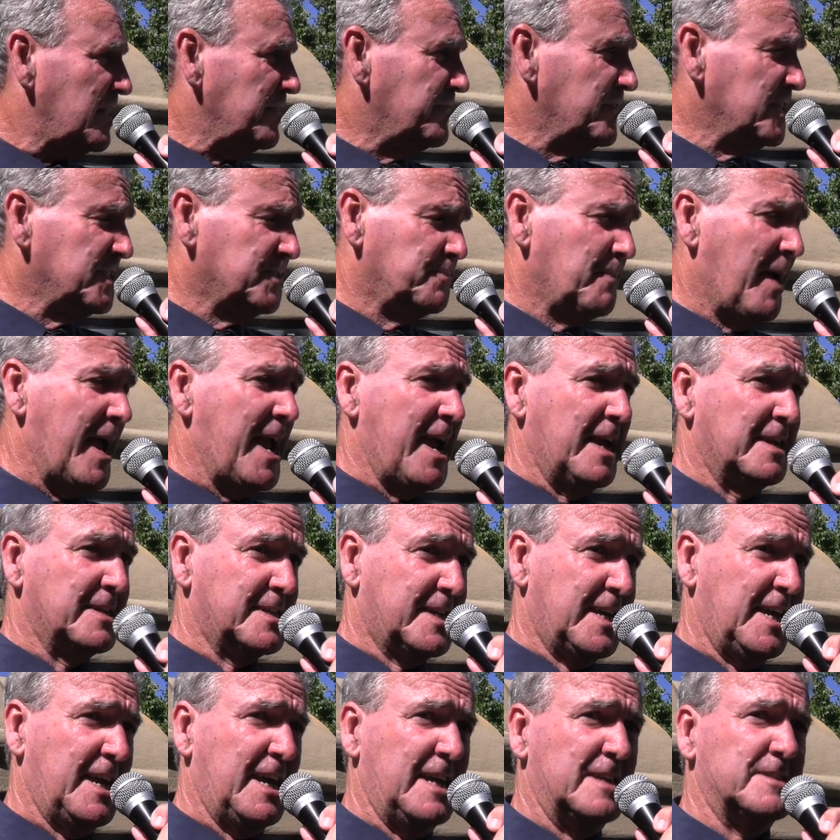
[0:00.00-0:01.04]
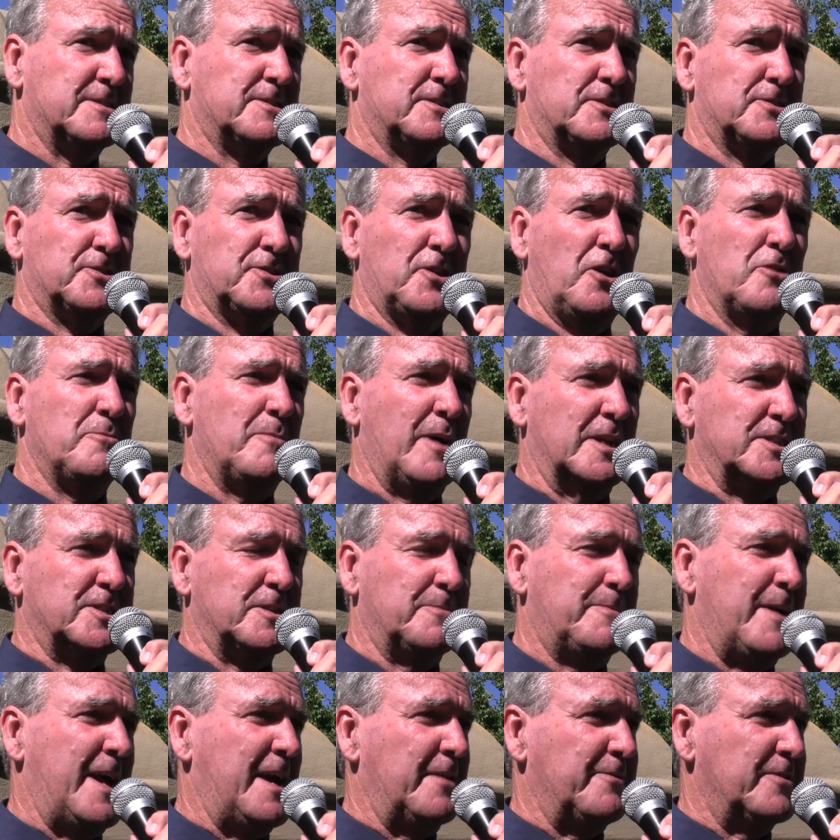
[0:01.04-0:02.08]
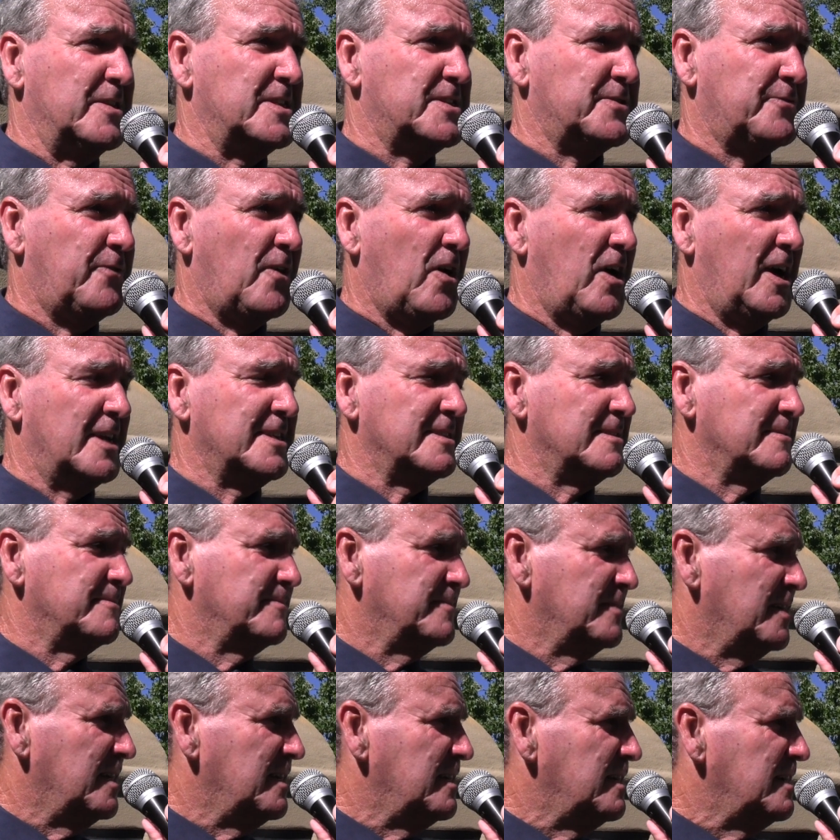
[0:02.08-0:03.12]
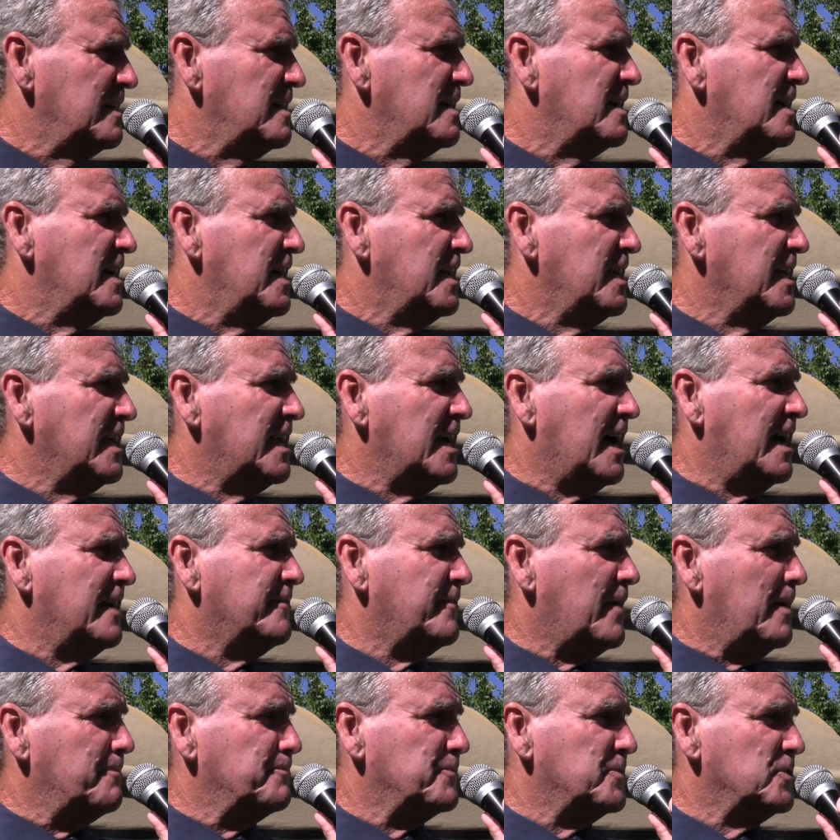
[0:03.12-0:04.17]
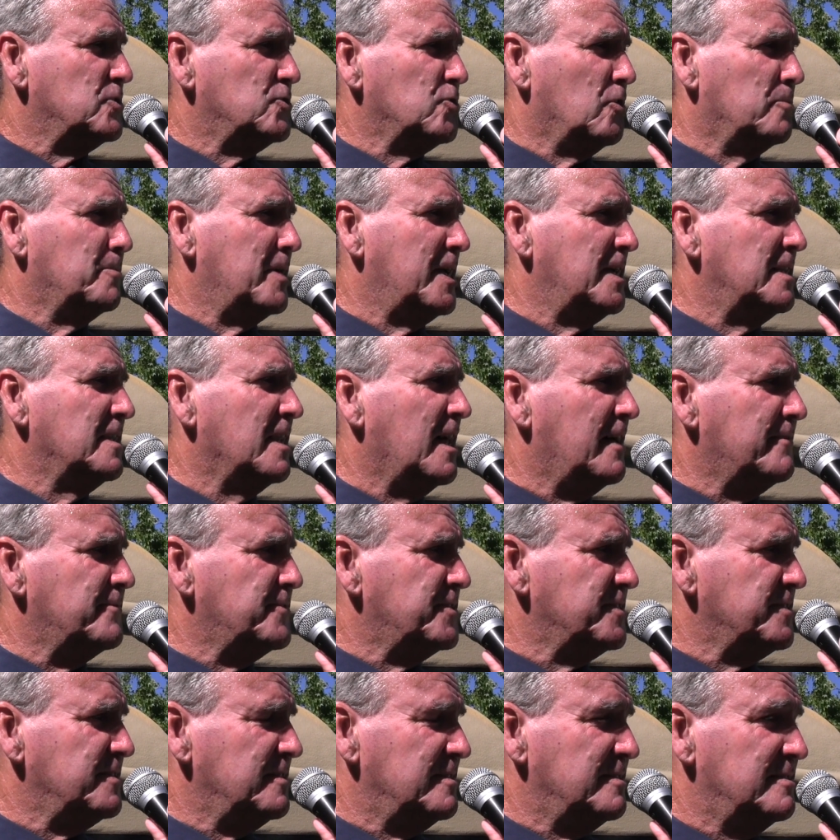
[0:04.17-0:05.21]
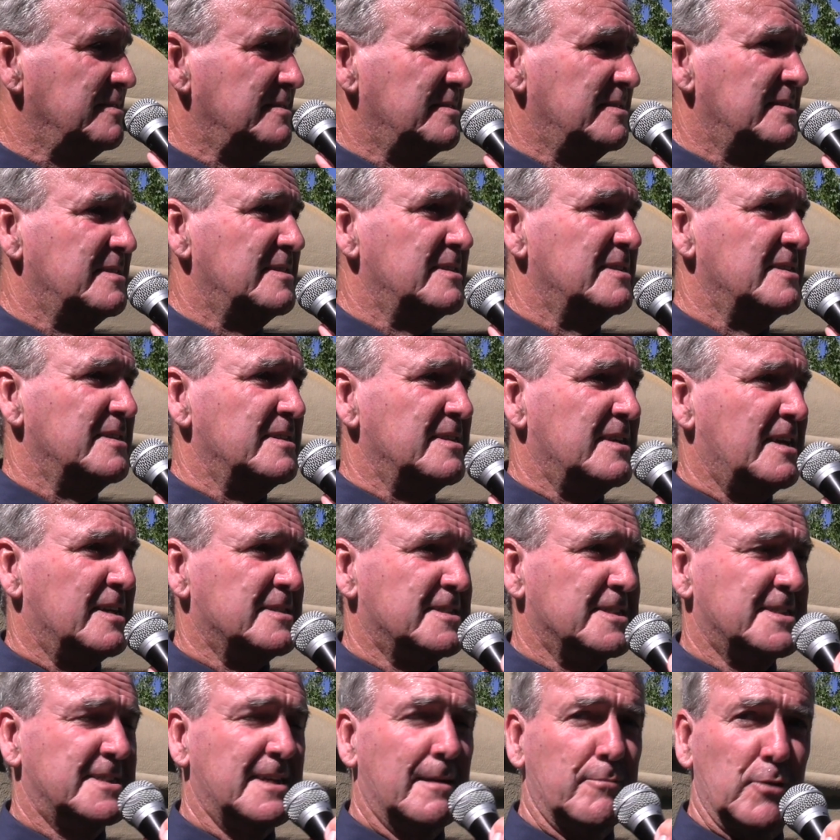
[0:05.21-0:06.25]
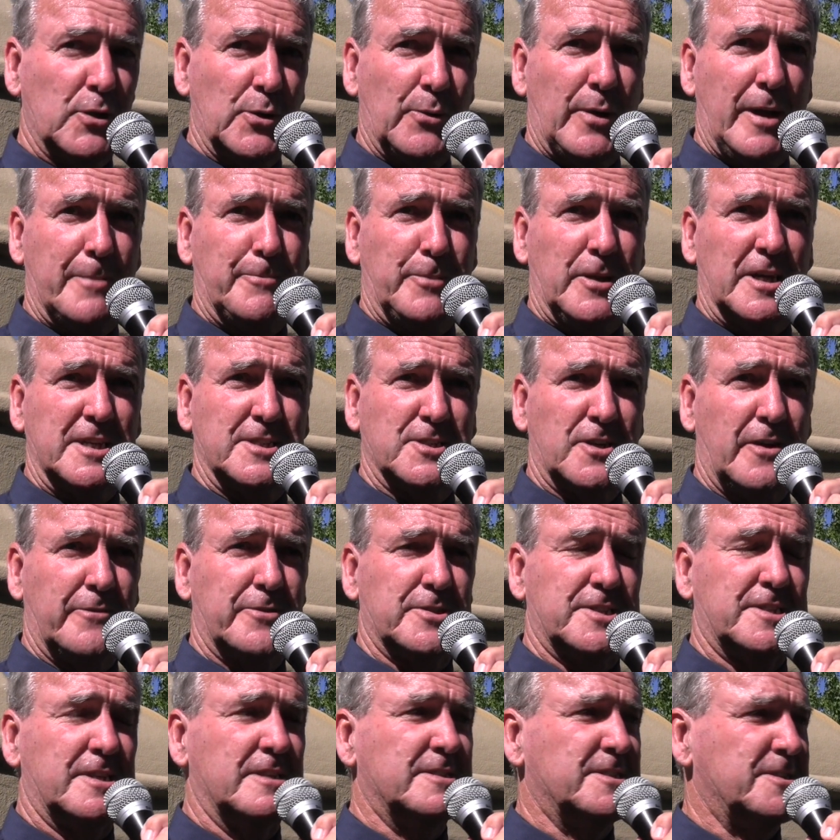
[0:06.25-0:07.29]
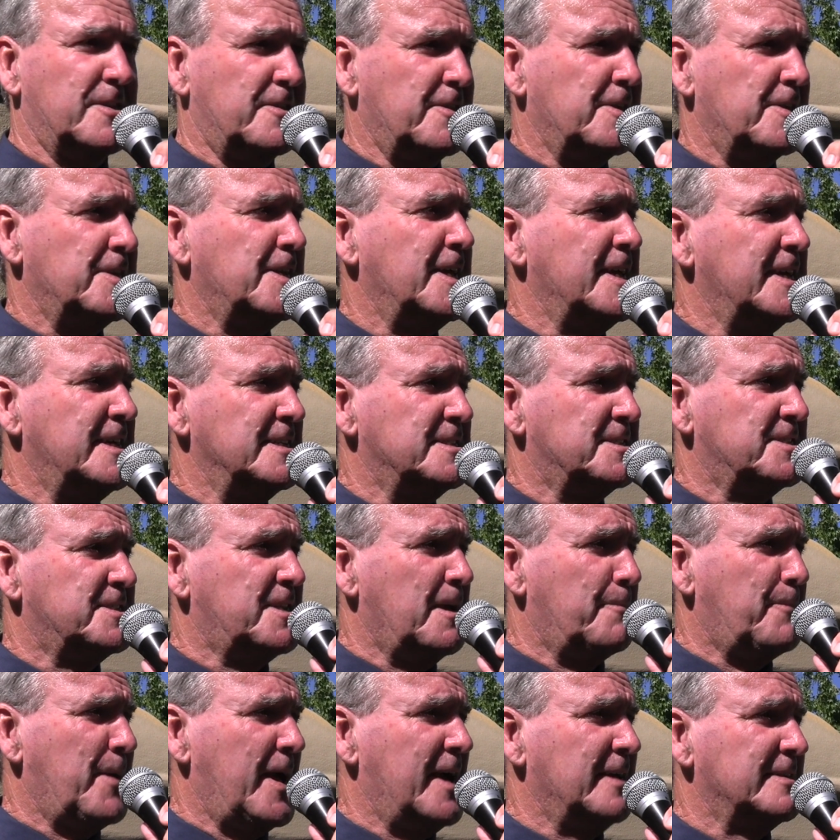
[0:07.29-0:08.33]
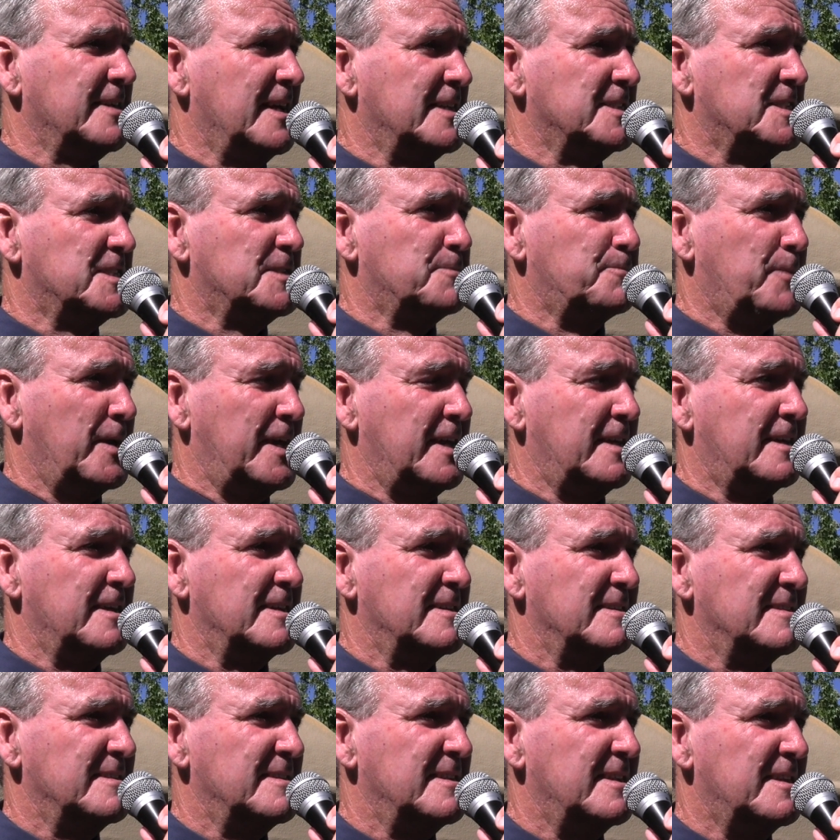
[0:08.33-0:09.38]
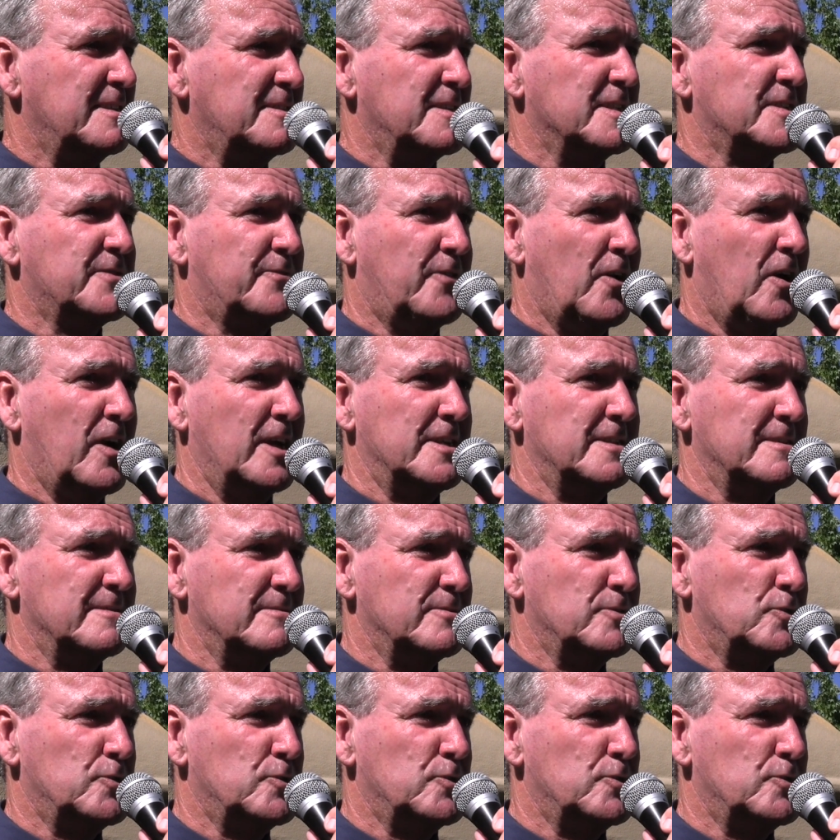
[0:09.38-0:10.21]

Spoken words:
This man cares so much about this fight. He gave up the job he loves as a WA police officer so that he could step out and speak in this fight.